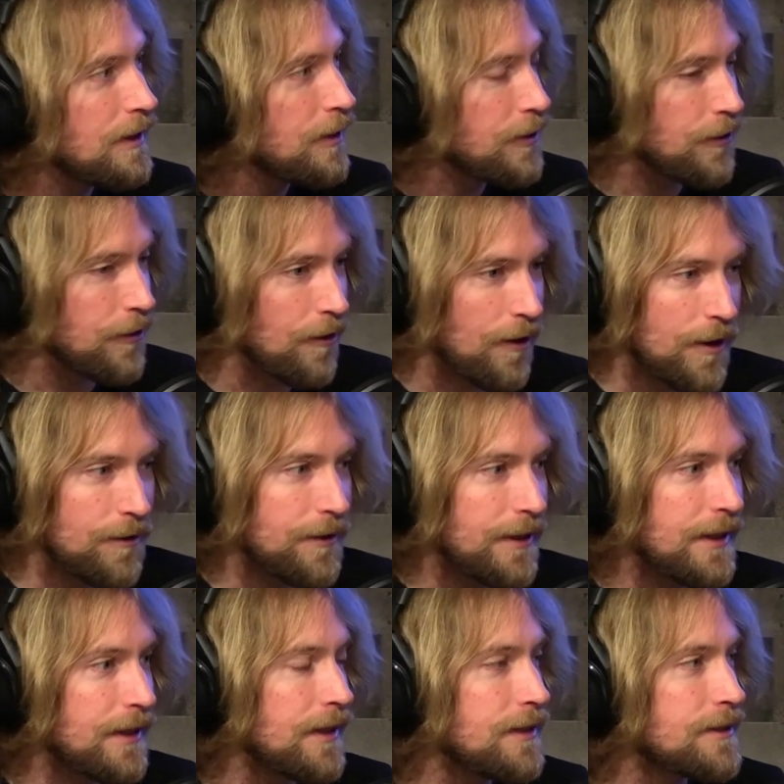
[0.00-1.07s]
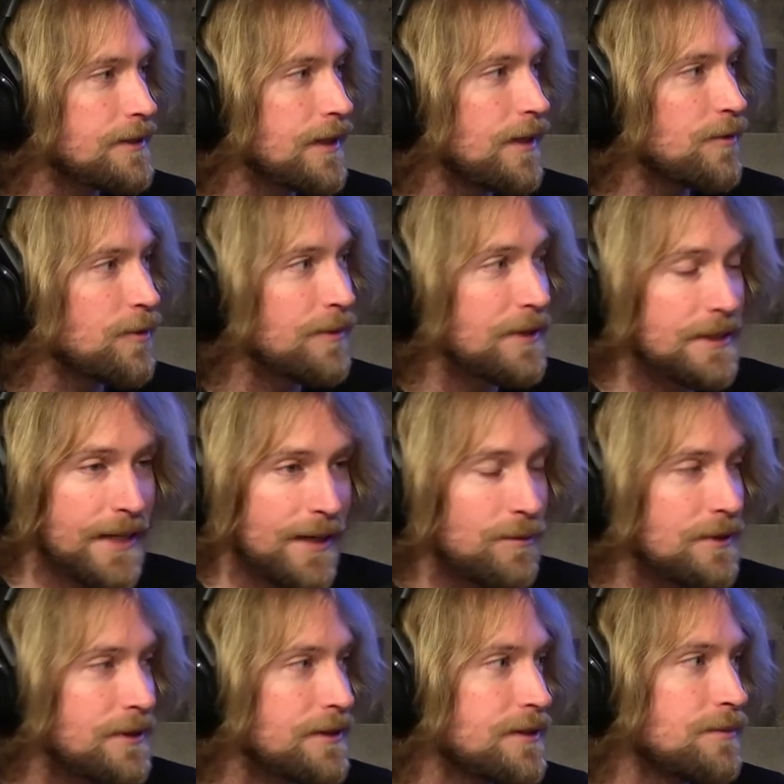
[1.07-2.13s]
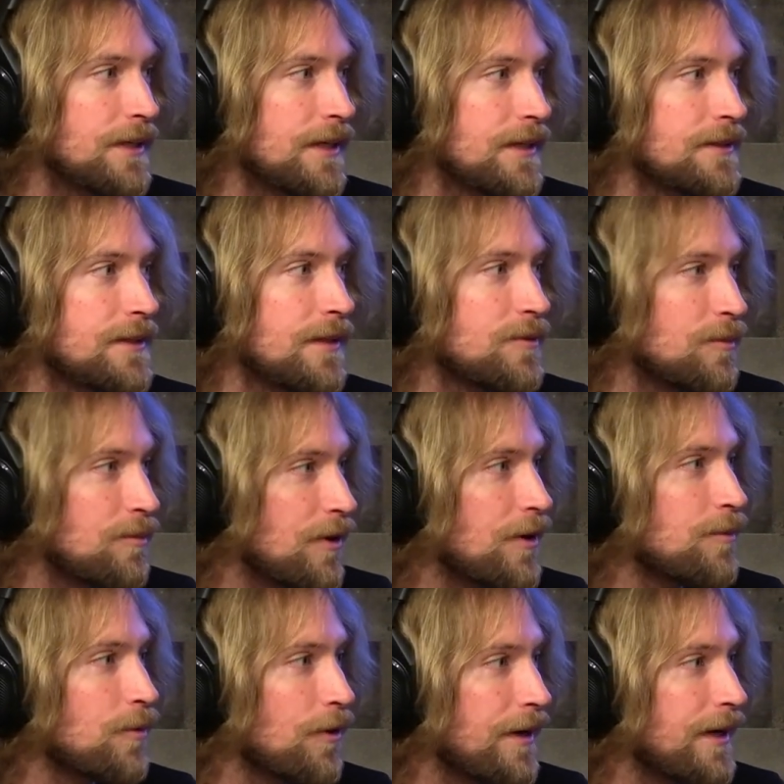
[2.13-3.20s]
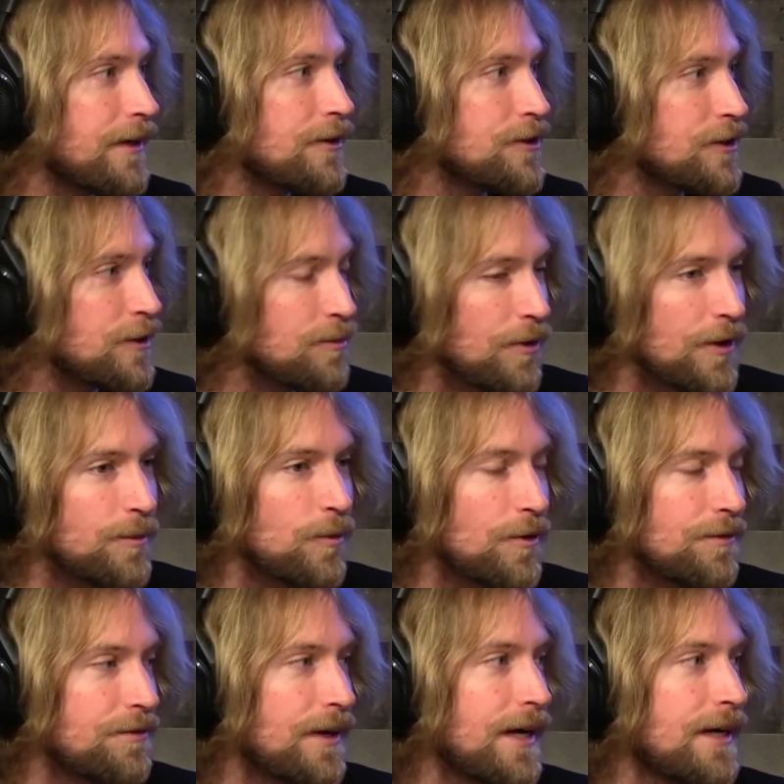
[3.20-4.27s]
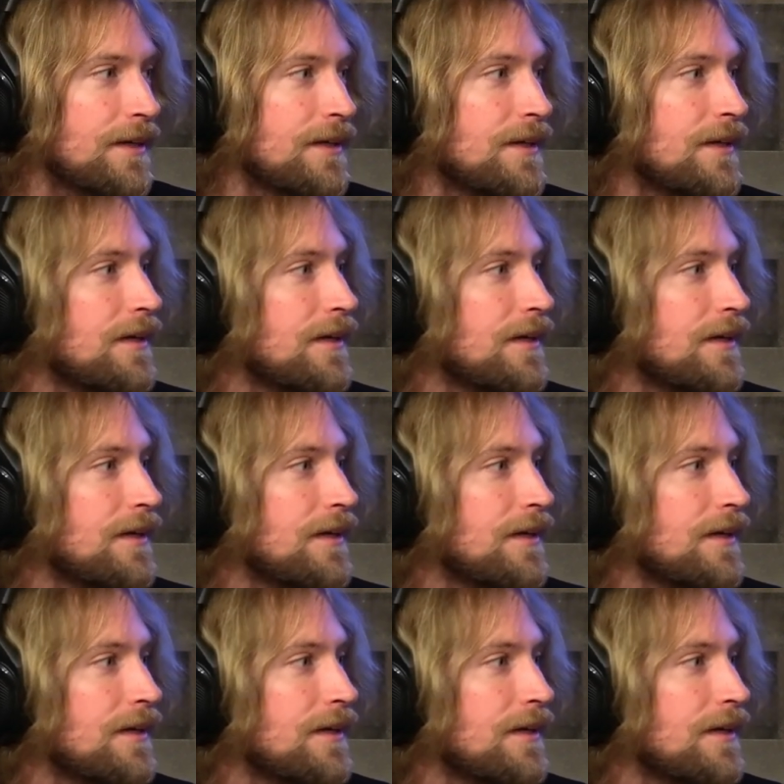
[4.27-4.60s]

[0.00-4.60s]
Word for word: Your heart rate kicks up, your metabolism kicks up to burn more energy, to burn more fat,